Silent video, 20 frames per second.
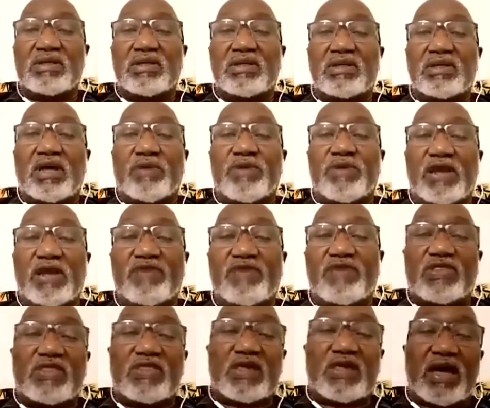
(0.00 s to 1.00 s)
I mean,
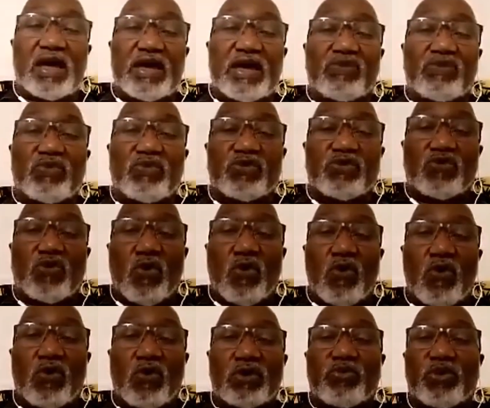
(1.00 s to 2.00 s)
everything I ate was
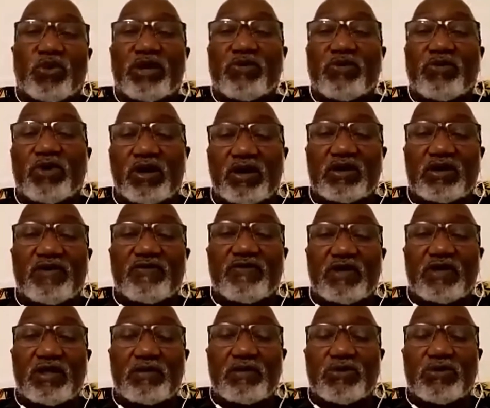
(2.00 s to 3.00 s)
cold when I was living in the
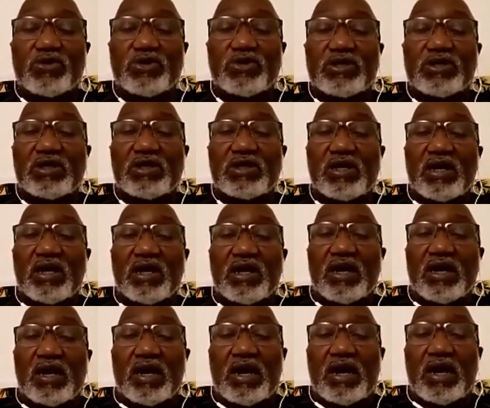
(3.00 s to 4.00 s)
bush.
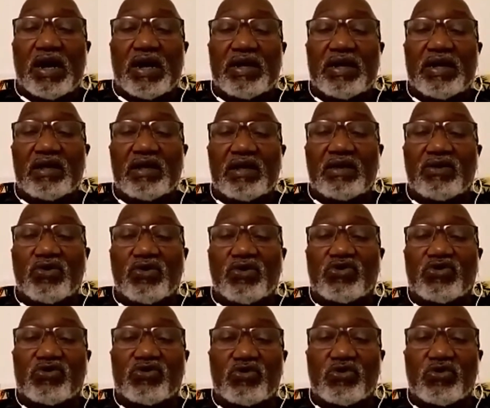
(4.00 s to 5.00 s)
I
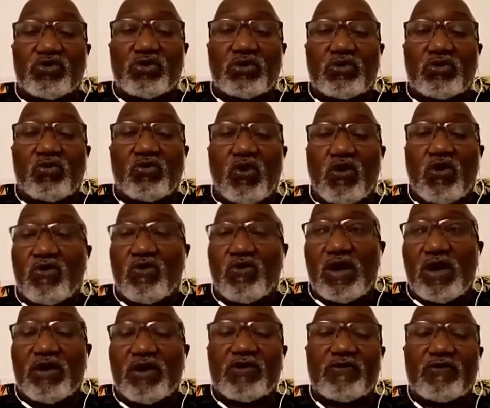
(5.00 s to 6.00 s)
used to walk
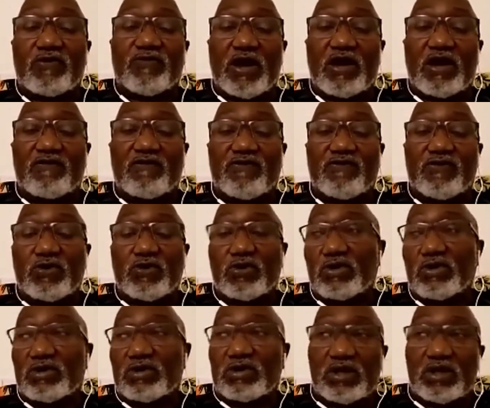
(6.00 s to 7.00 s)
around to find
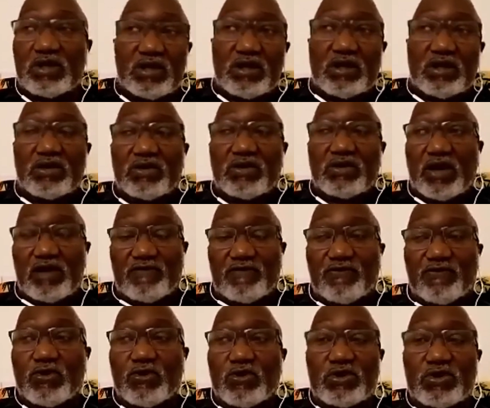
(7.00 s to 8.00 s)
food, to get
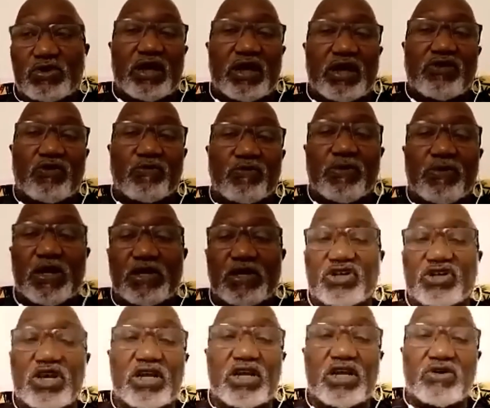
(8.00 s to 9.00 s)
food. I used to pick
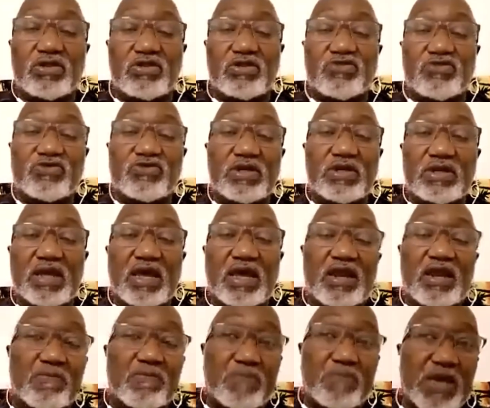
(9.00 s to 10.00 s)
change on the street. Any
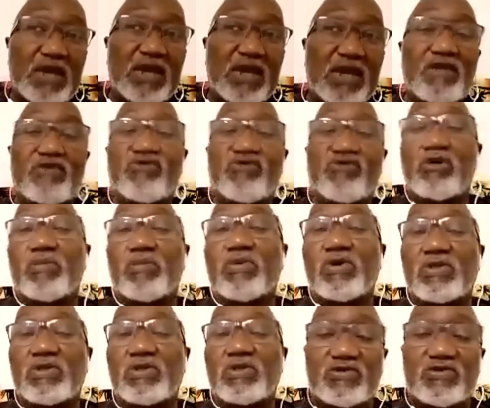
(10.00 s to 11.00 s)
pennies dropped on
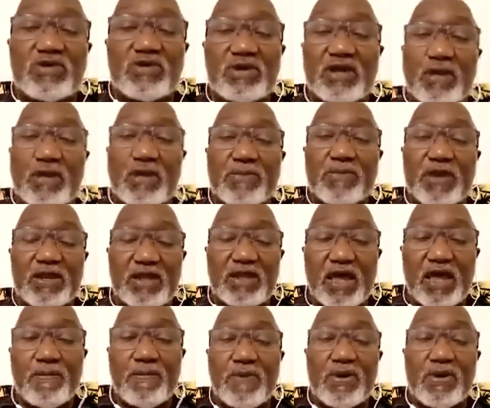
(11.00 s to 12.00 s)
the street, I picked
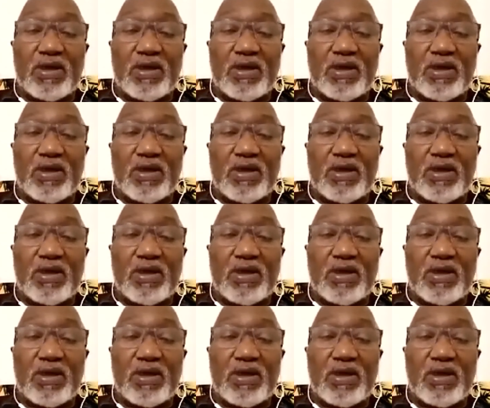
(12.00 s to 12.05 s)
up.